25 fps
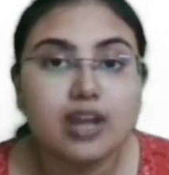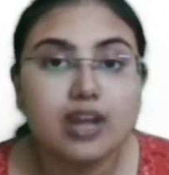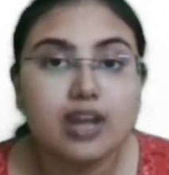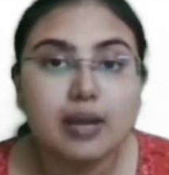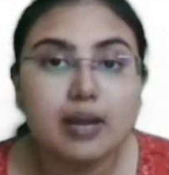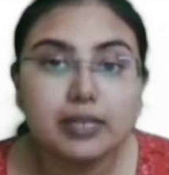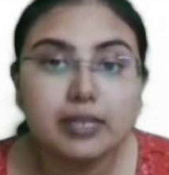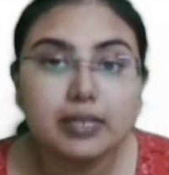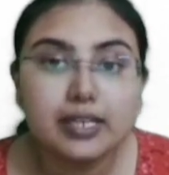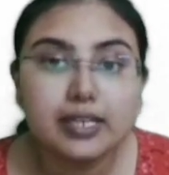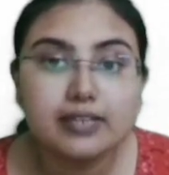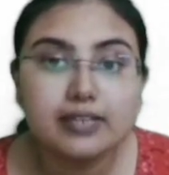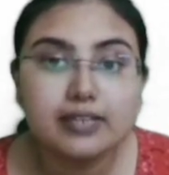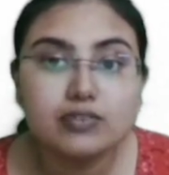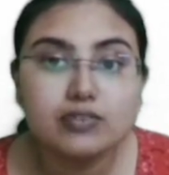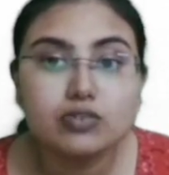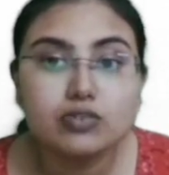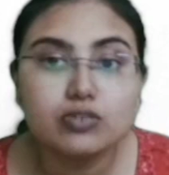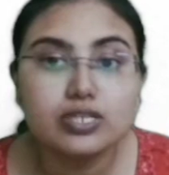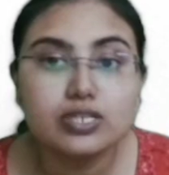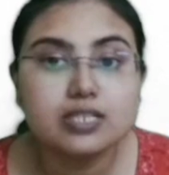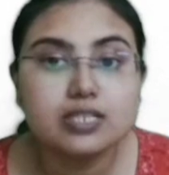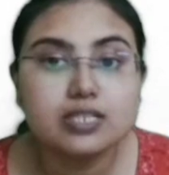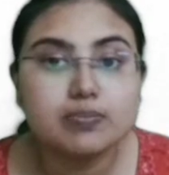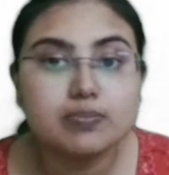Family
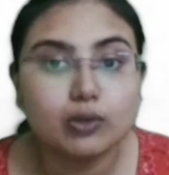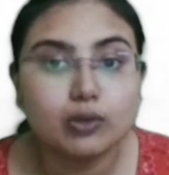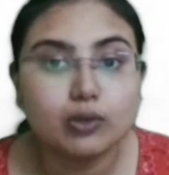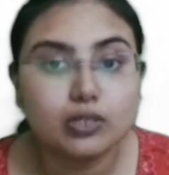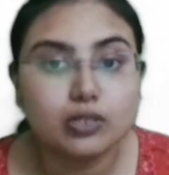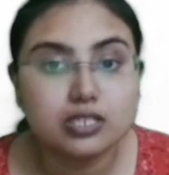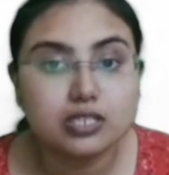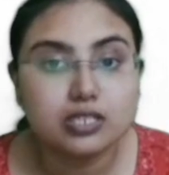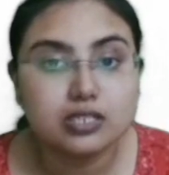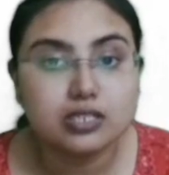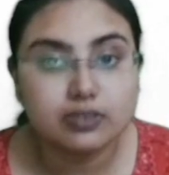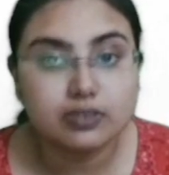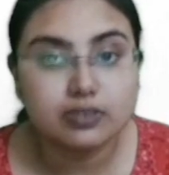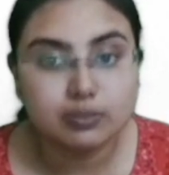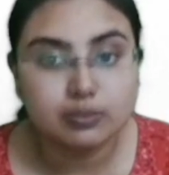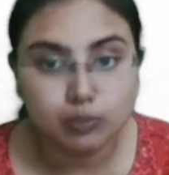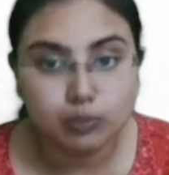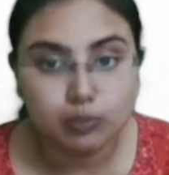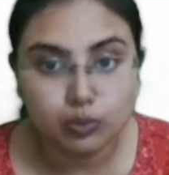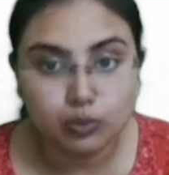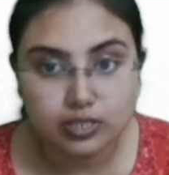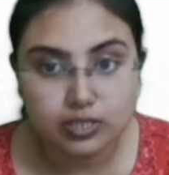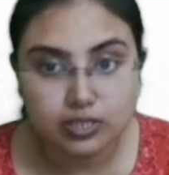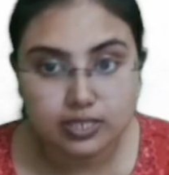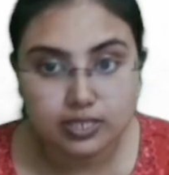history is positive in
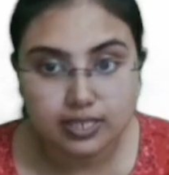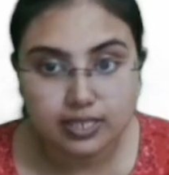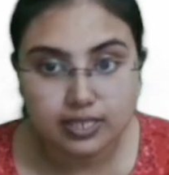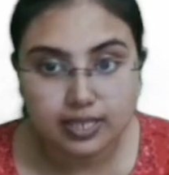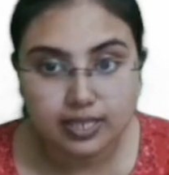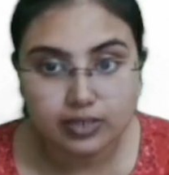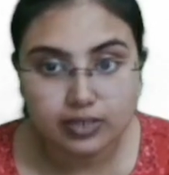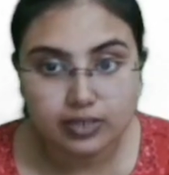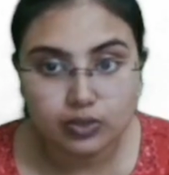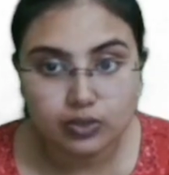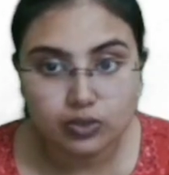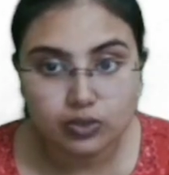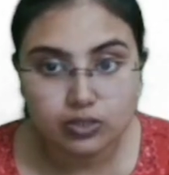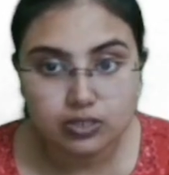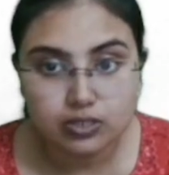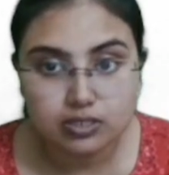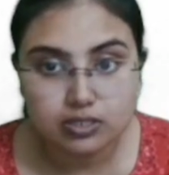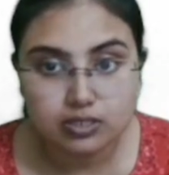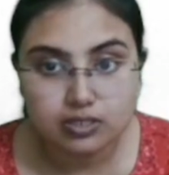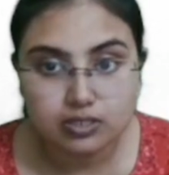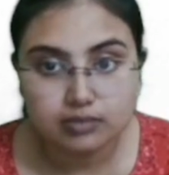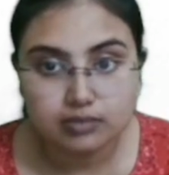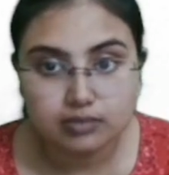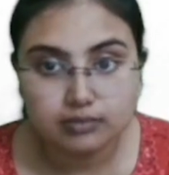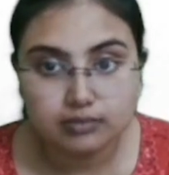both
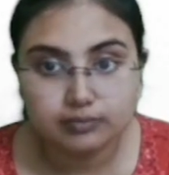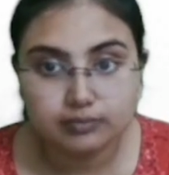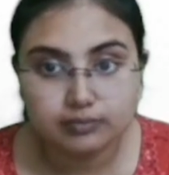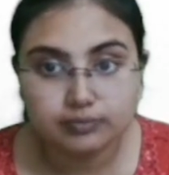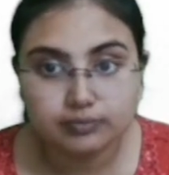scenarios.